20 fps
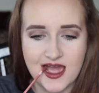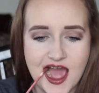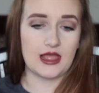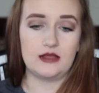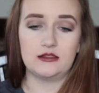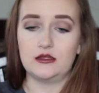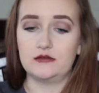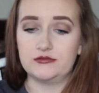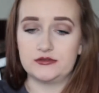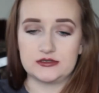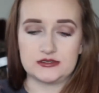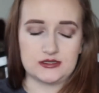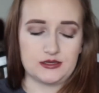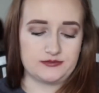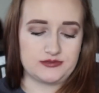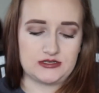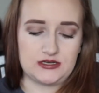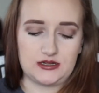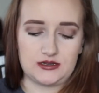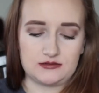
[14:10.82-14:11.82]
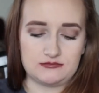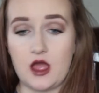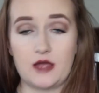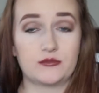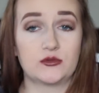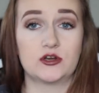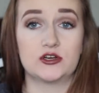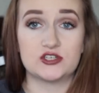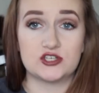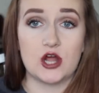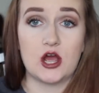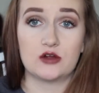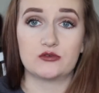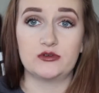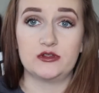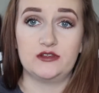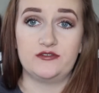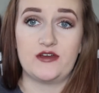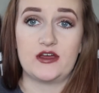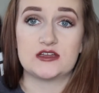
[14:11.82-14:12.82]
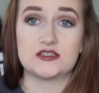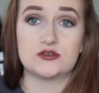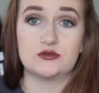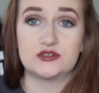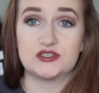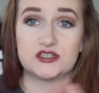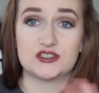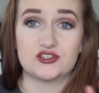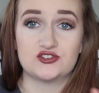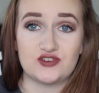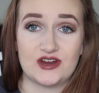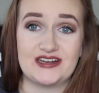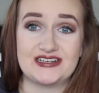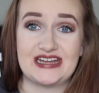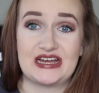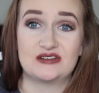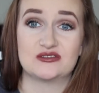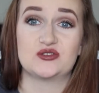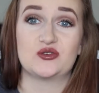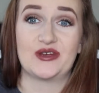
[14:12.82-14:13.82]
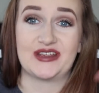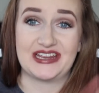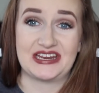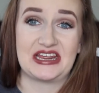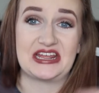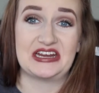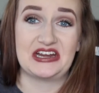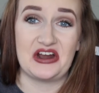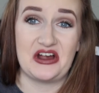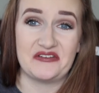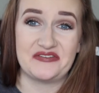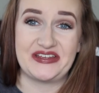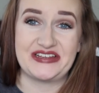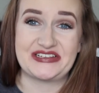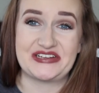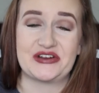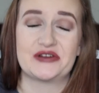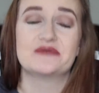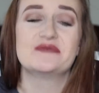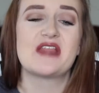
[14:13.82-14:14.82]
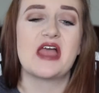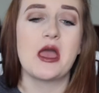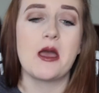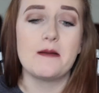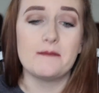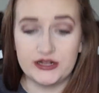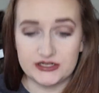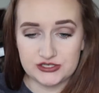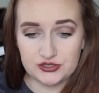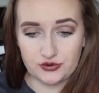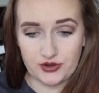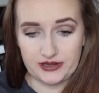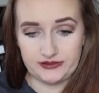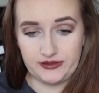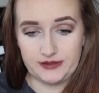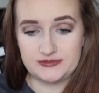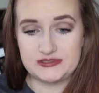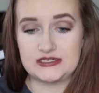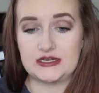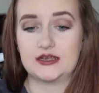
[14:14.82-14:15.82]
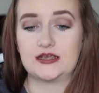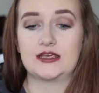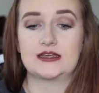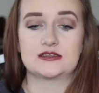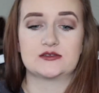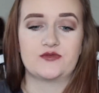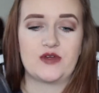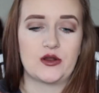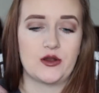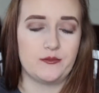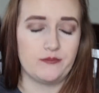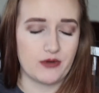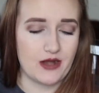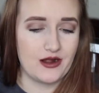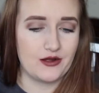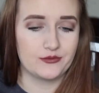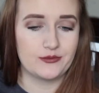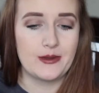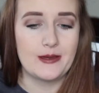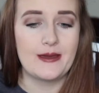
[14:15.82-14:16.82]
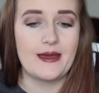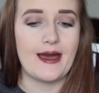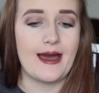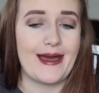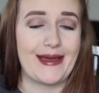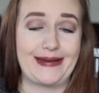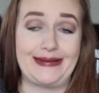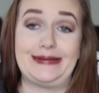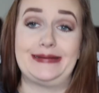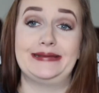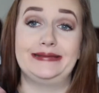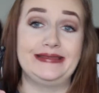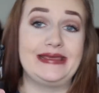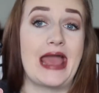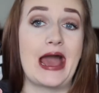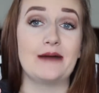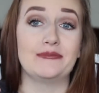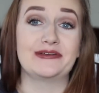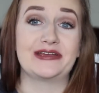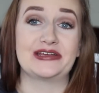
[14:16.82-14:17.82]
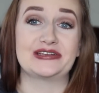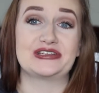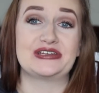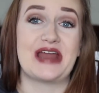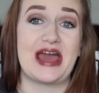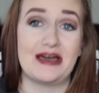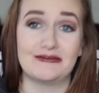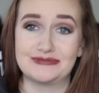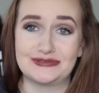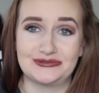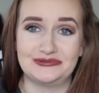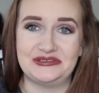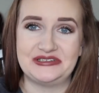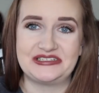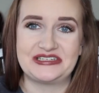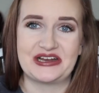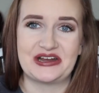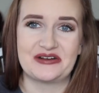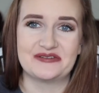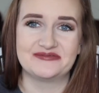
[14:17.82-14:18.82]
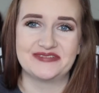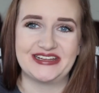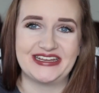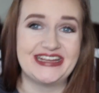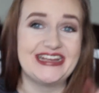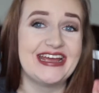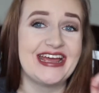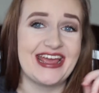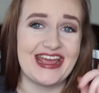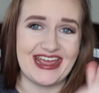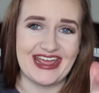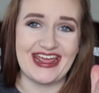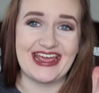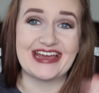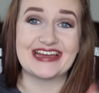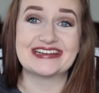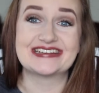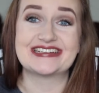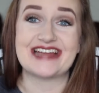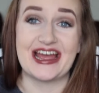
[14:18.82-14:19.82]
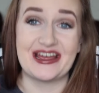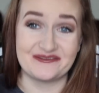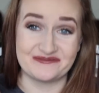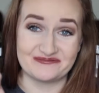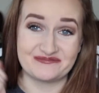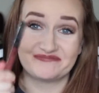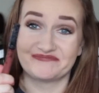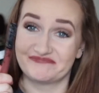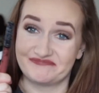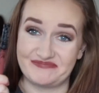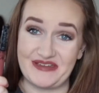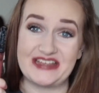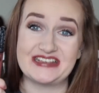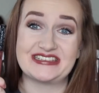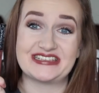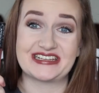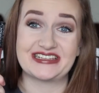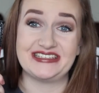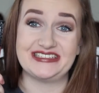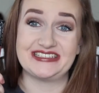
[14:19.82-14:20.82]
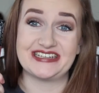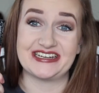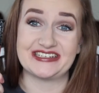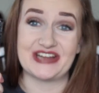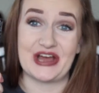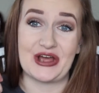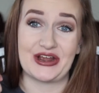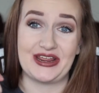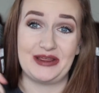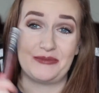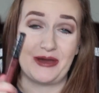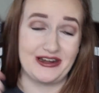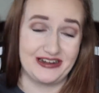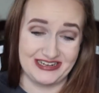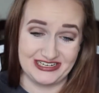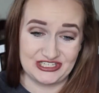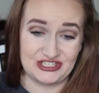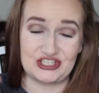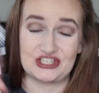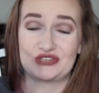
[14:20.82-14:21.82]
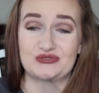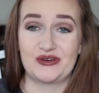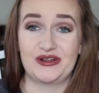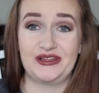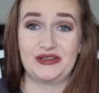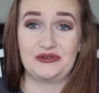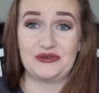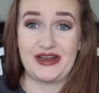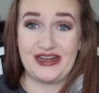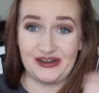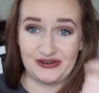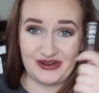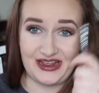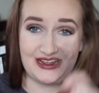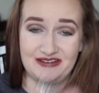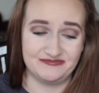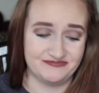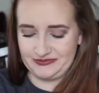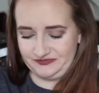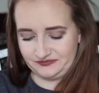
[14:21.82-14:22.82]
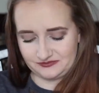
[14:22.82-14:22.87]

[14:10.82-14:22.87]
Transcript: I love this lipstick. I'm gonna talk really fast so it doesn't dry down so I can get it off easier. It's a great lipstick. It's very brown. I did the application absolutely terribly and I'm basically done talking about it. It's just really great. Okay.